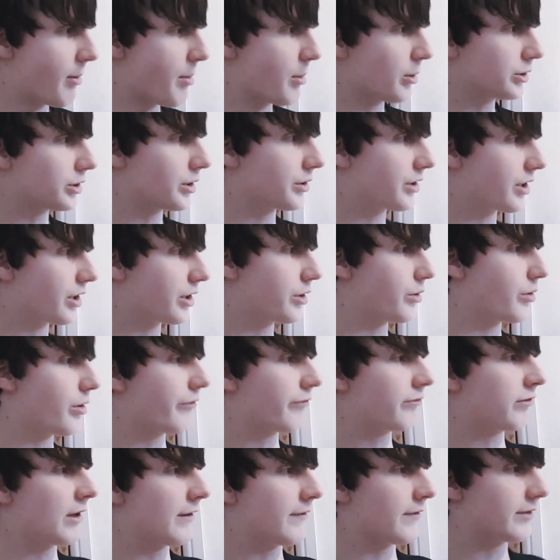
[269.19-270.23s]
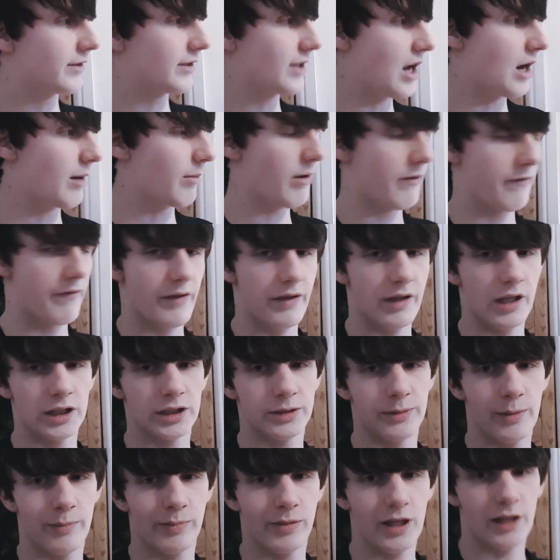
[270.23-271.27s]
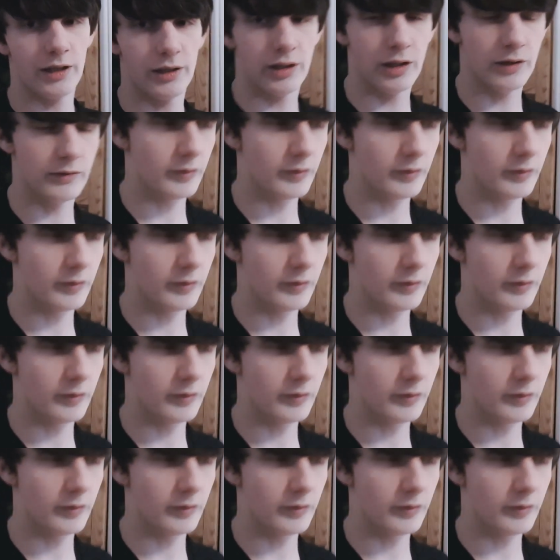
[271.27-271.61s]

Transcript: I'm not sure he's going to do in a three foot tank, but I think there should be plenty